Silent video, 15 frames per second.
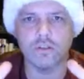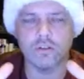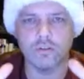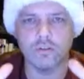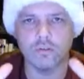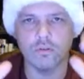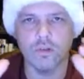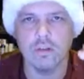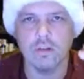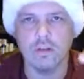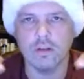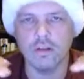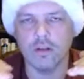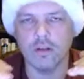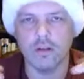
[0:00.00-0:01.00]
So
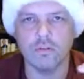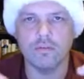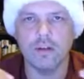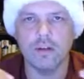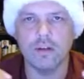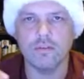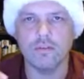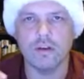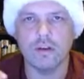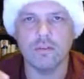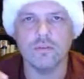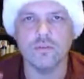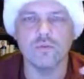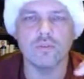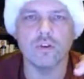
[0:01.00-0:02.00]

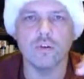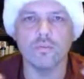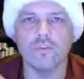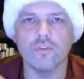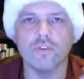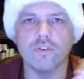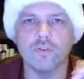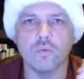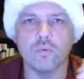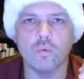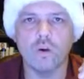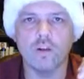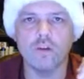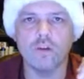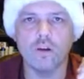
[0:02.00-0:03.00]
I've used a number of different
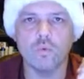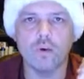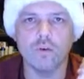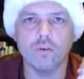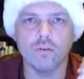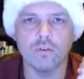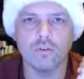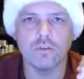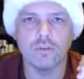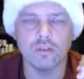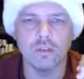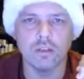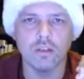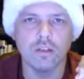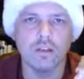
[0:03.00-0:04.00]
Wi-Fi routers,
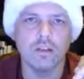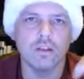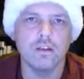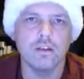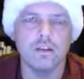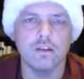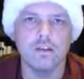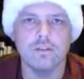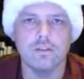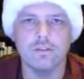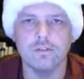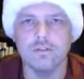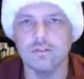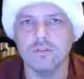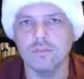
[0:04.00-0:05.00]
and
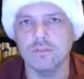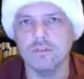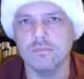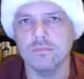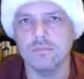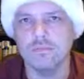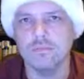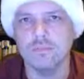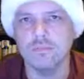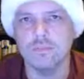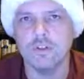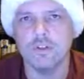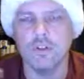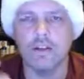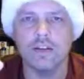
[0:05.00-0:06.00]
you
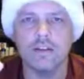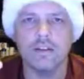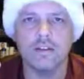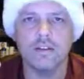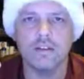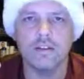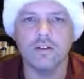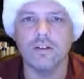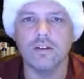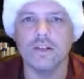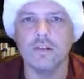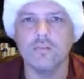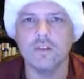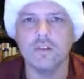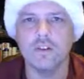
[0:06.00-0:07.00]
connect it to the
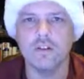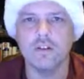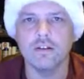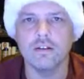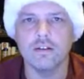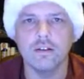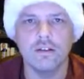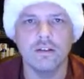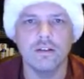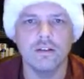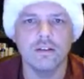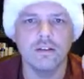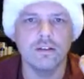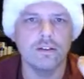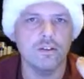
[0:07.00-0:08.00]
internet, but then
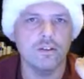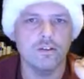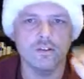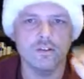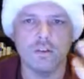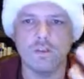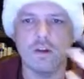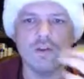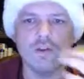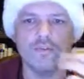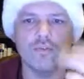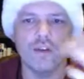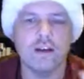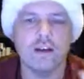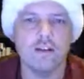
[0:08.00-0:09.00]
somehow
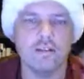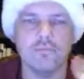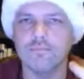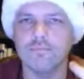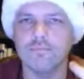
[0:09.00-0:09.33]
you've got to